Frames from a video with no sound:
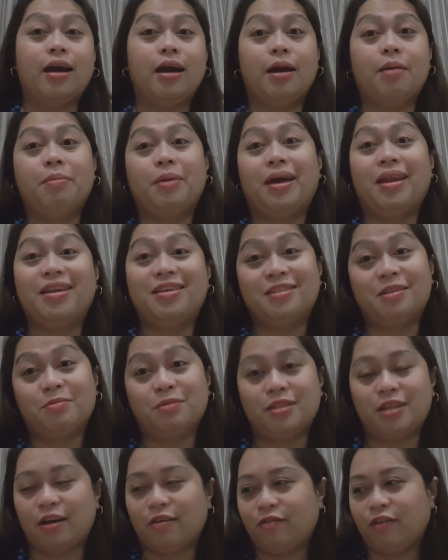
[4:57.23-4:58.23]
I'm getting some
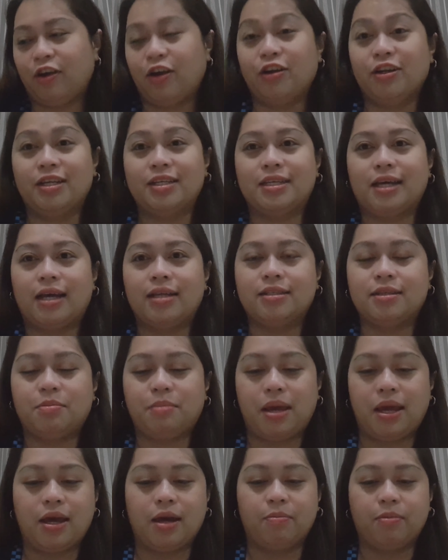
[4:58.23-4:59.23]
stuff here on the side, some
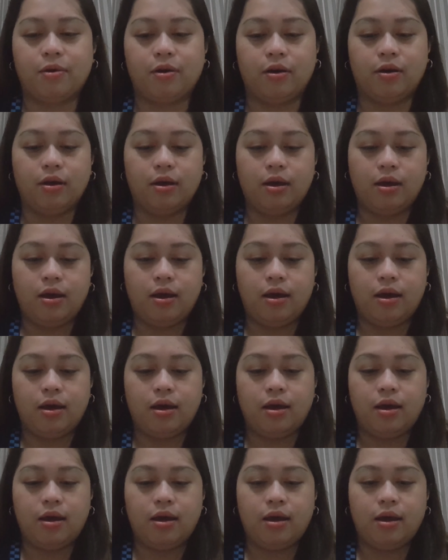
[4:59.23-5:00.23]
makeup ko.
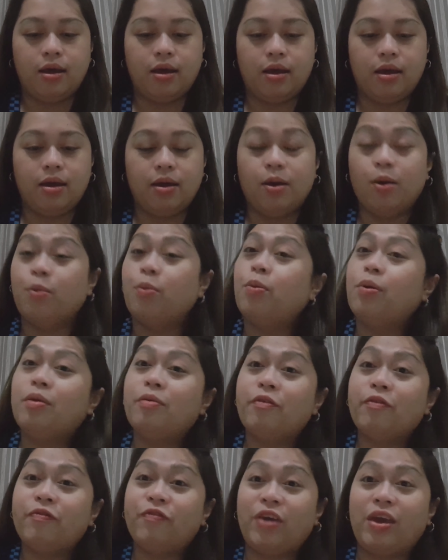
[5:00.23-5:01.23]

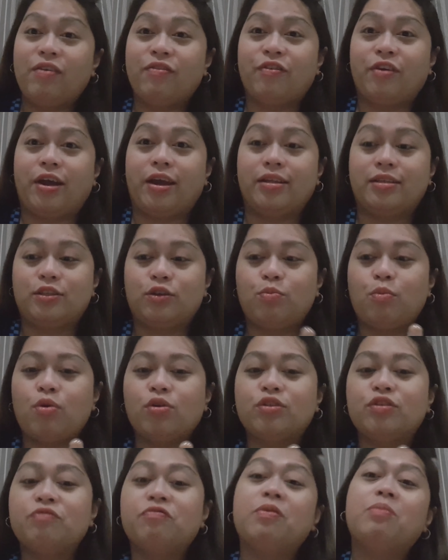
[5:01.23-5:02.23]
One of my favorites. So
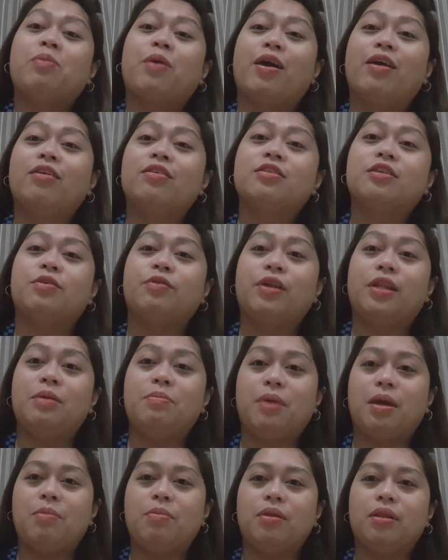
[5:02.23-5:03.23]
most of my products are really
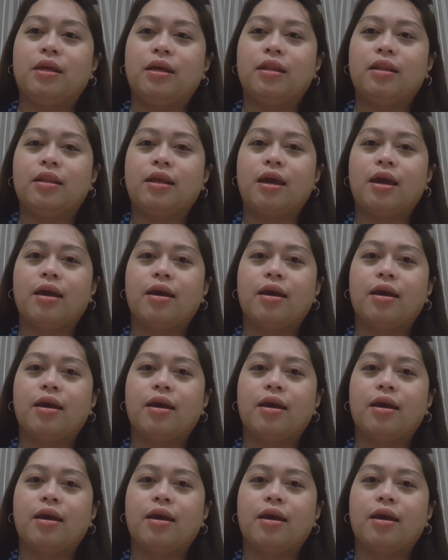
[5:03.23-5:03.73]
Maybelline.